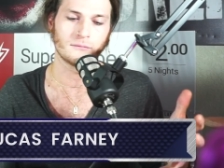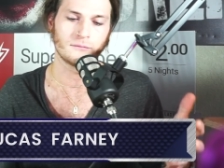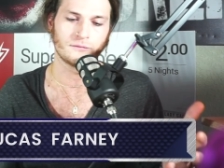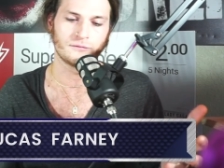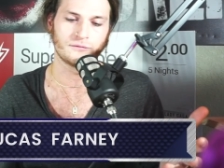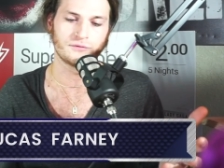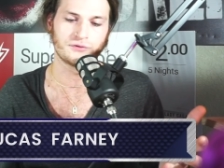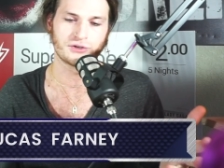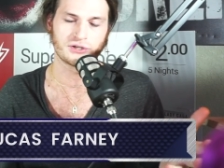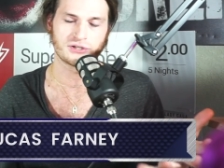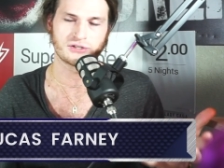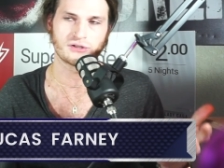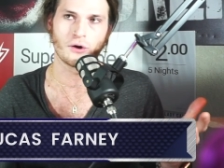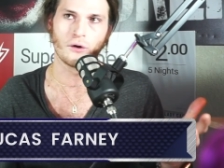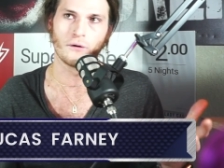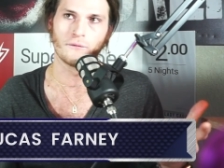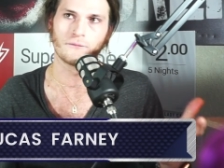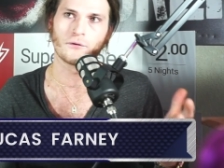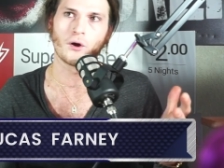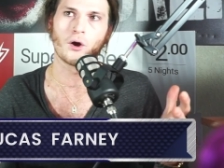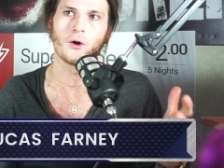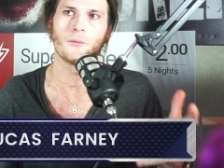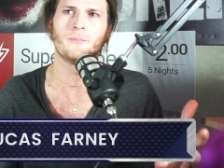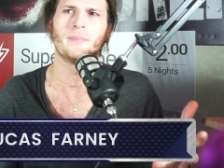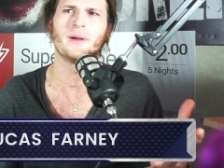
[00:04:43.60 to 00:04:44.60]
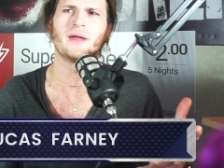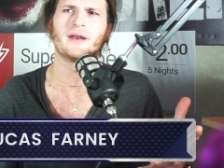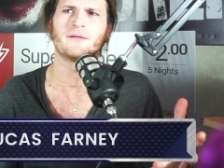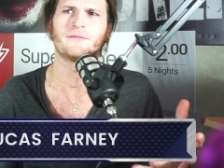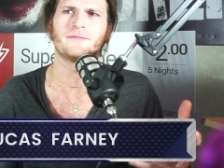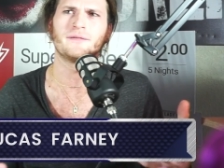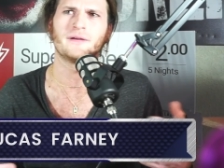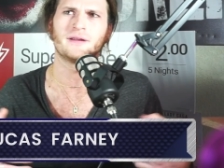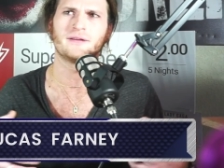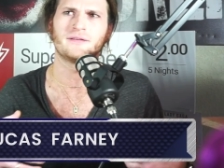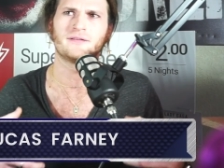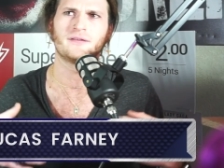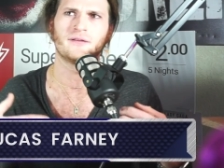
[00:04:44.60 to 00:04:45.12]
just overall
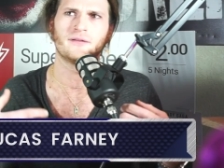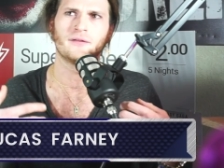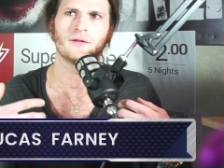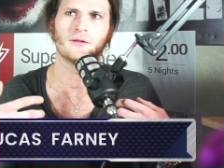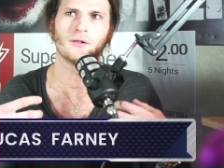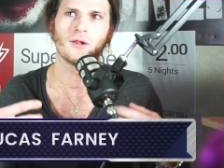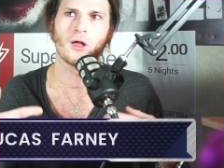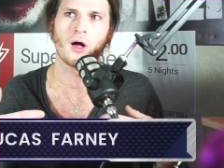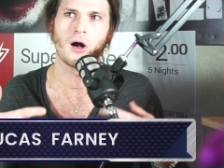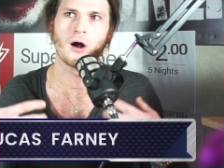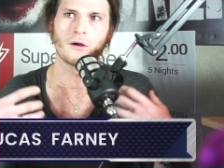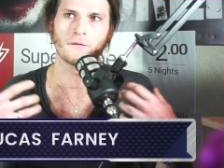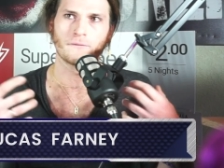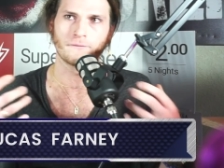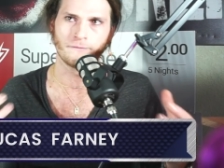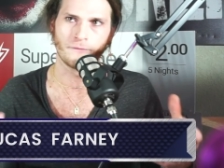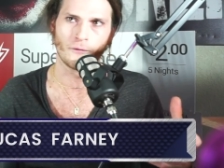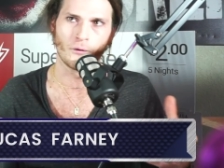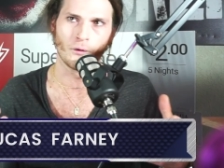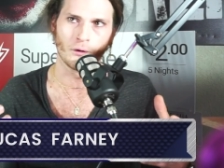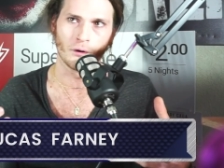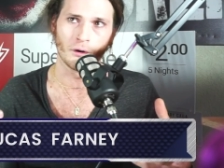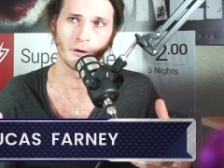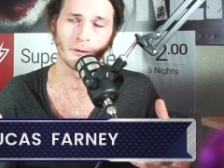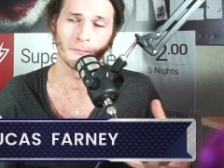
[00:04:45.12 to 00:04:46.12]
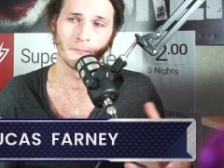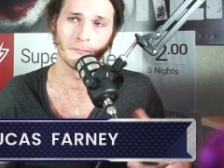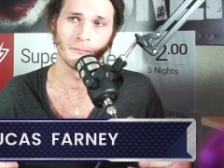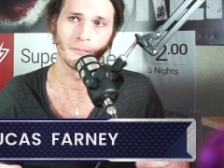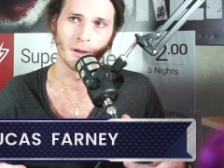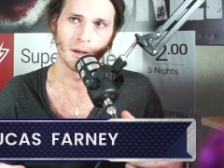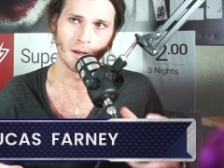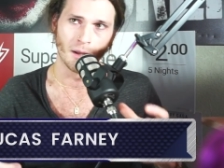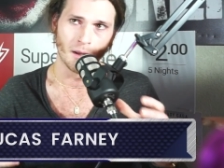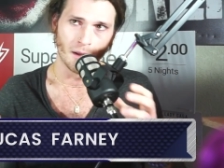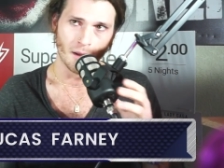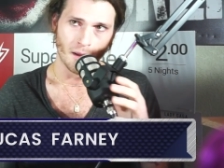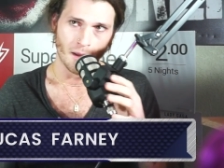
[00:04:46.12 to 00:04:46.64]
benefit to the long form
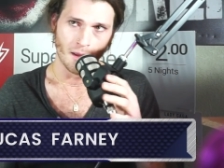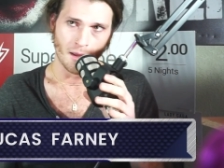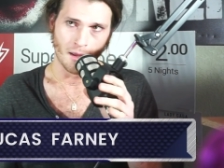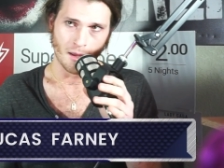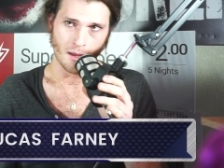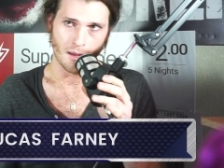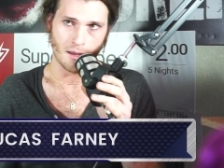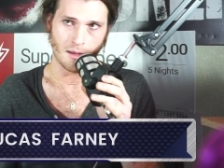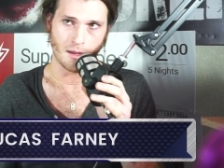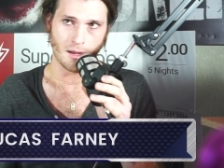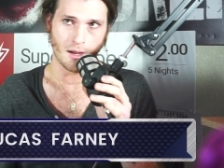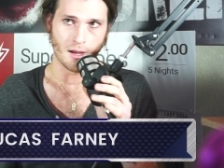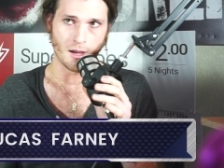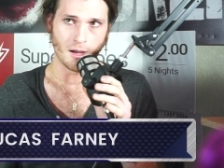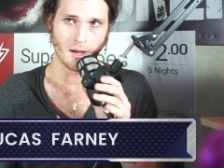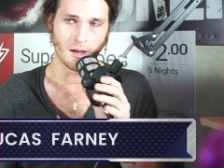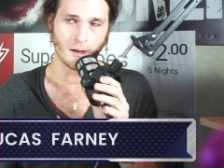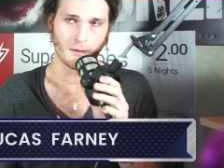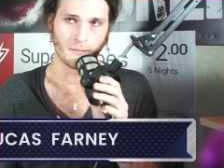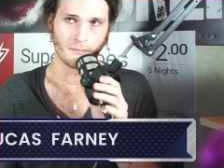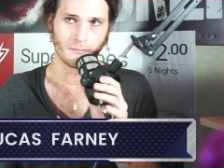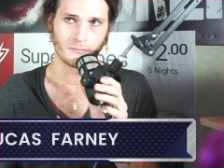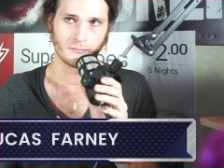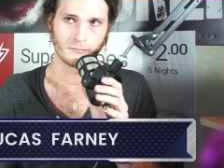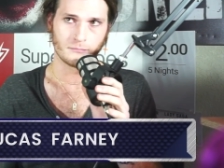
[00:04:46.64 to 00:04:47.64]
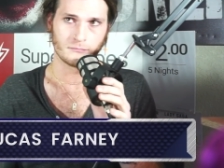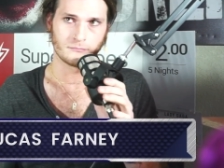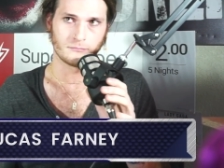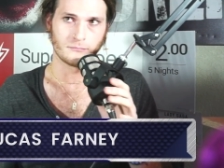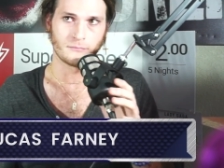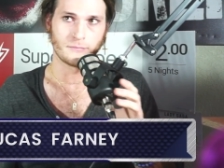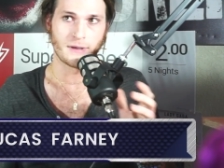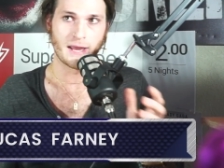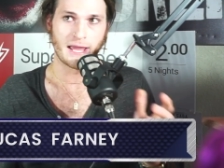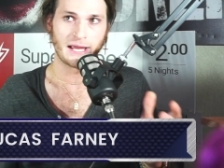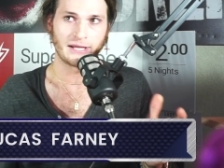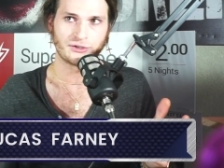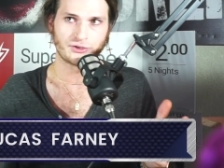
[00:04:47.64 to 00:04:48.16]
um,
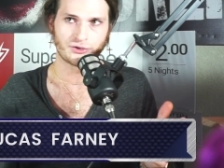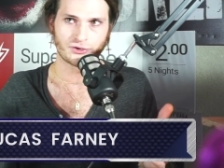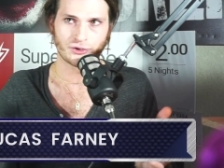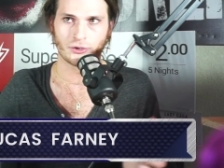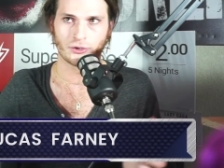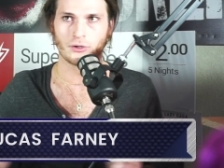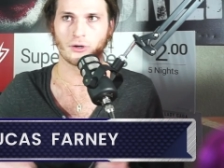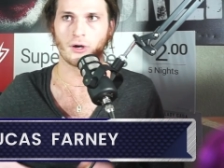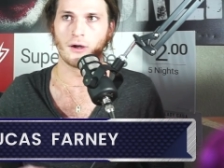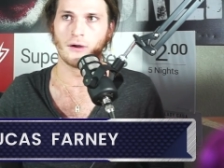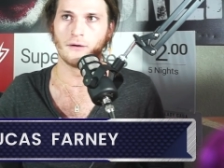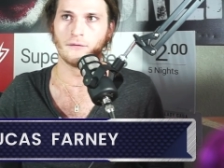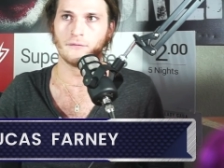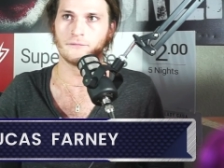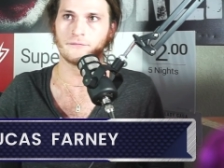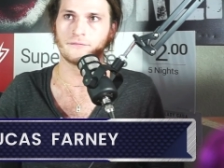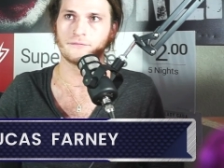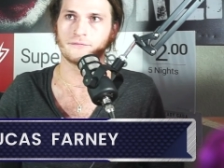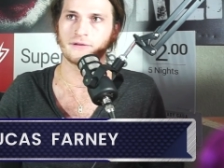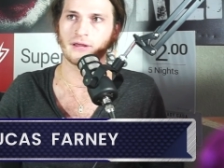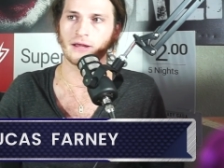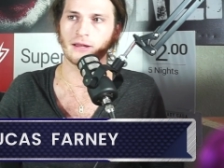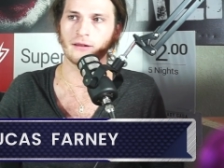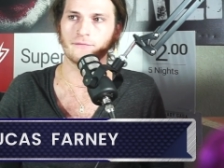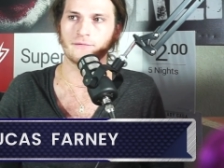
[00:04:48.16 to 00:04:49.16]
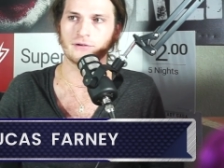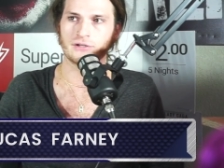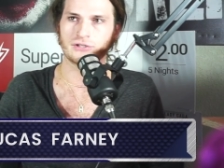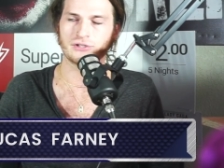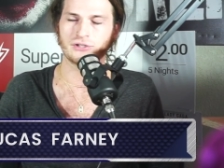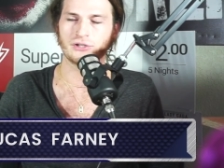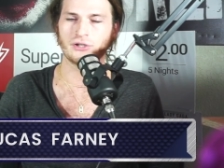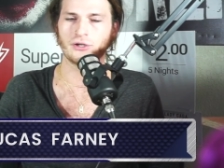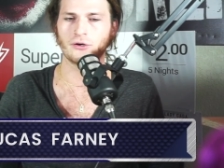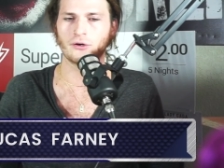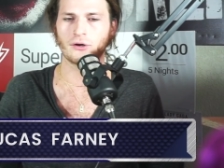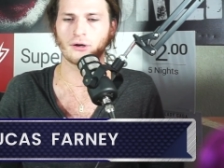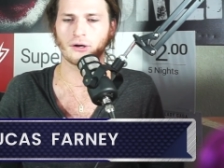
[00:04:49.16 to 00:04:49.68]
nature of television.
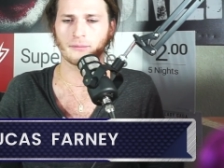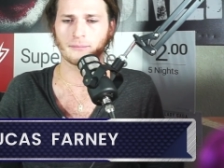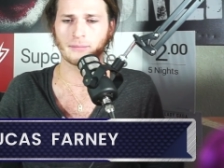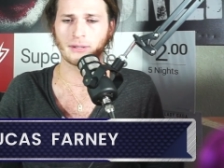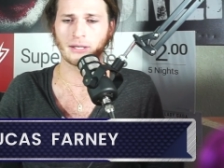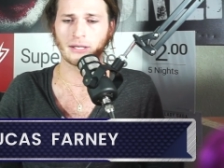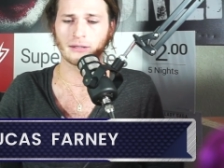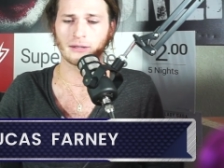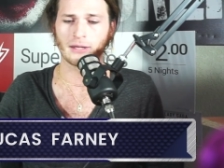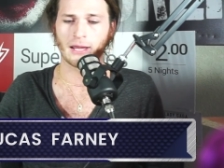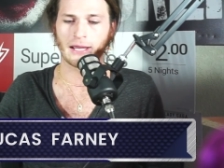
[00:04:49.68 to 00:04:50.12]
You know what I mean?